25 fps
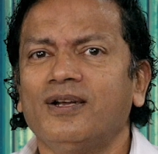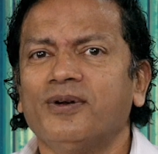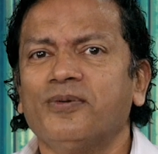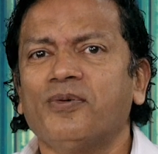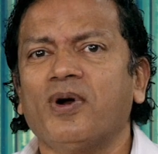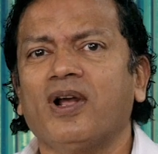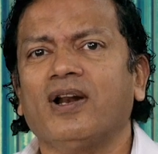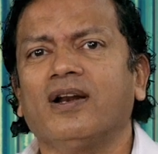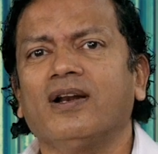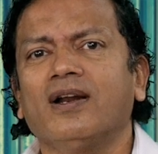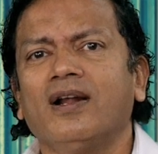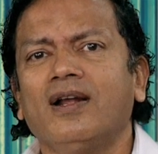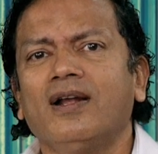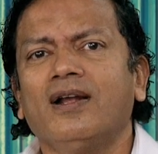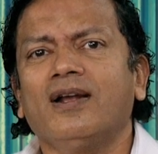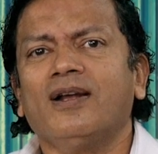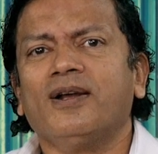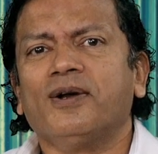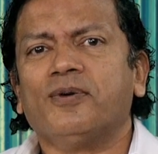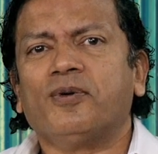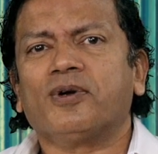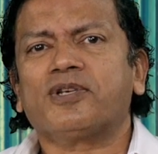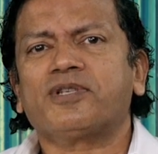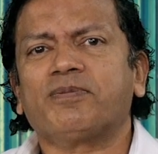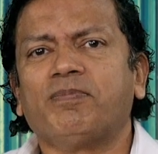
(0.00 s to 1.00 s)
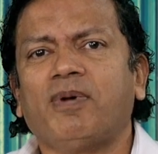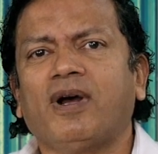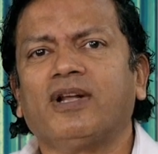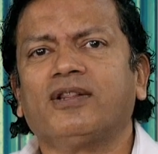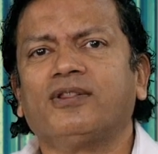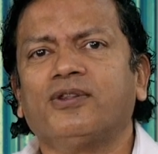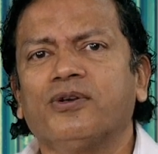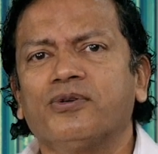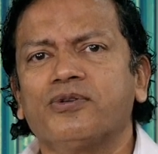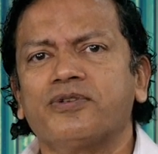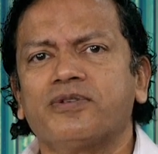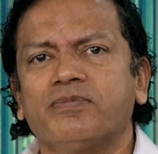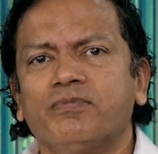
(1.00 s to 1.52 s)
Well, what
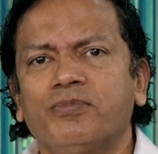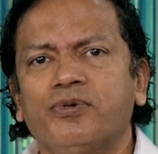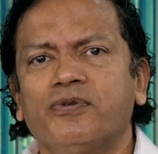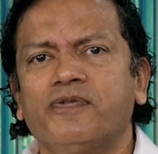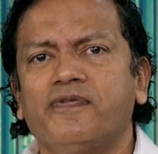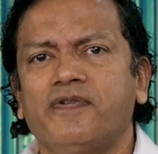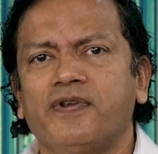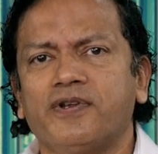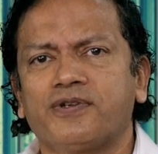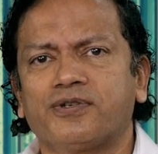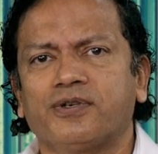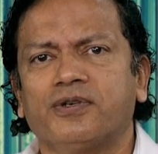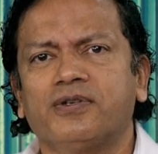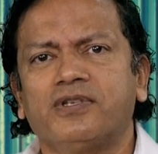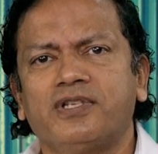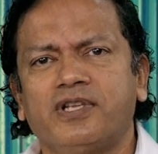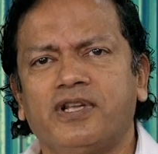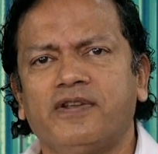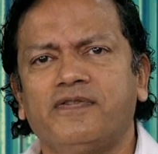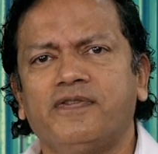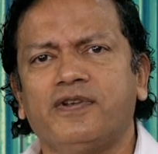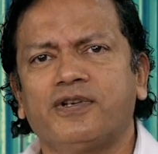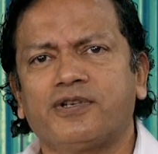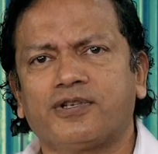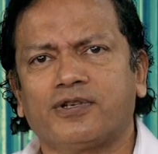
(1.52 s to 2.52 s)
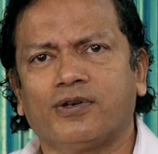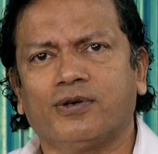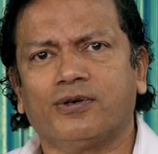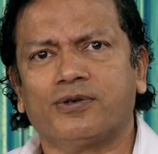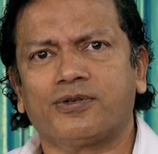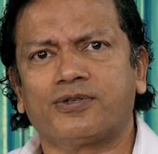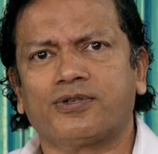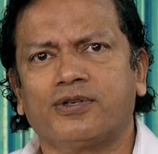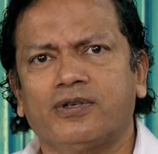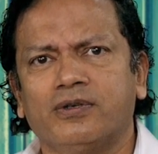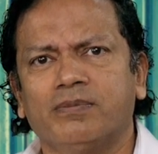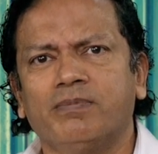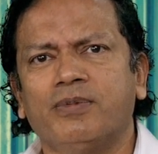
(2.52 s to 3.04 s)
about those movies or TV
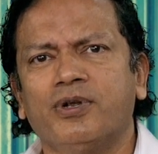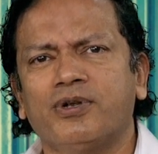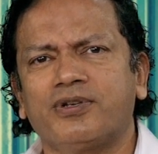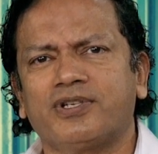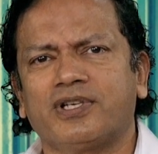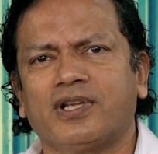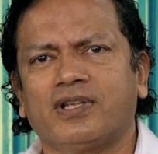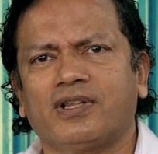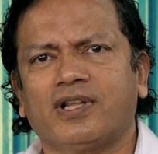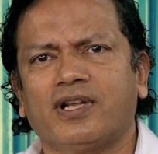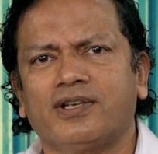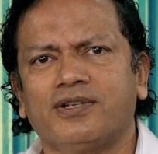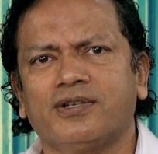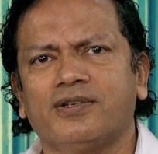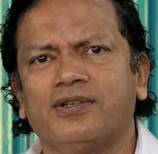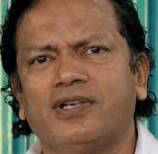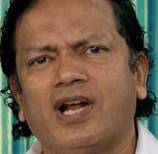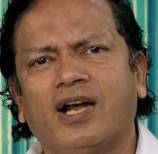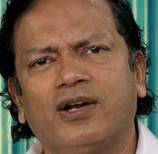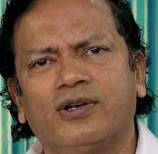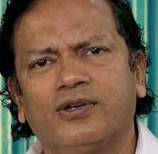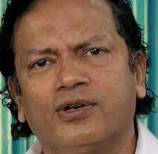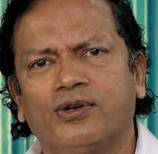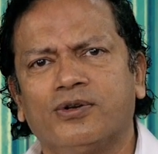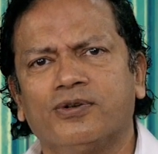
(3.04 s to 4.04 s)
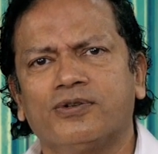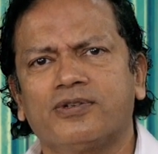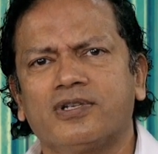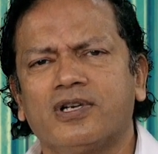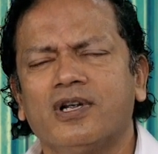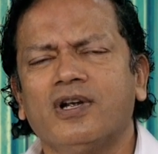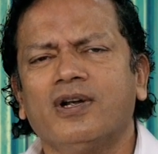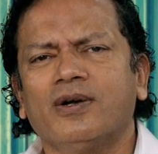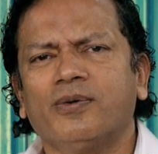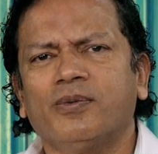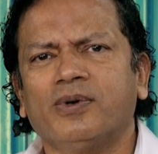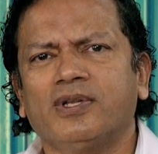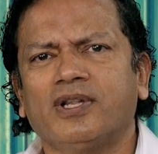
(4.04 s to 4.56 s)
shows or music that you download
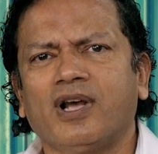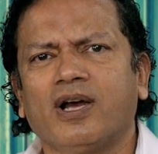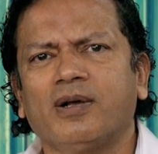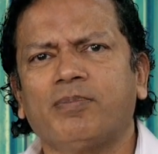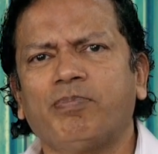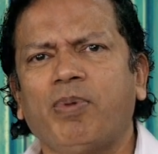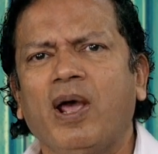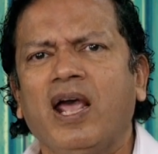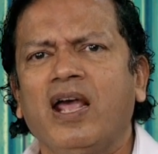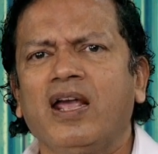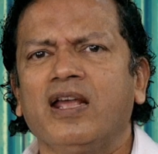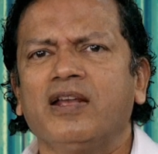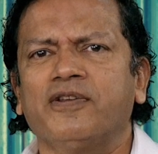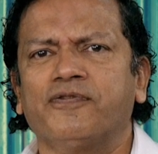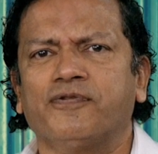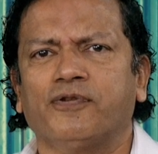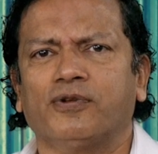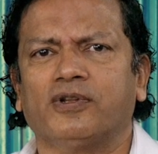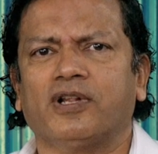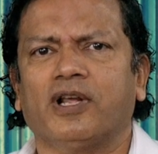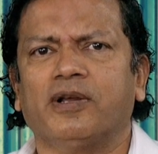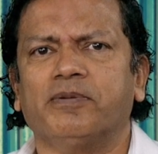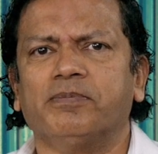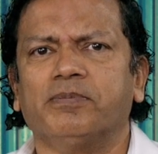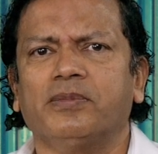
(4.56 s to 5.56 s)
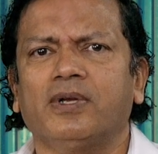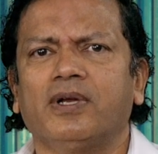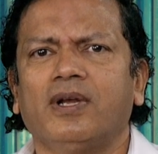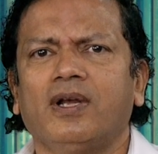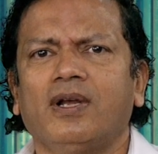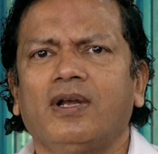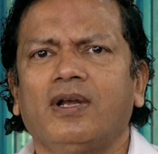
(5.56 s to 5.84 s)
without paying for them?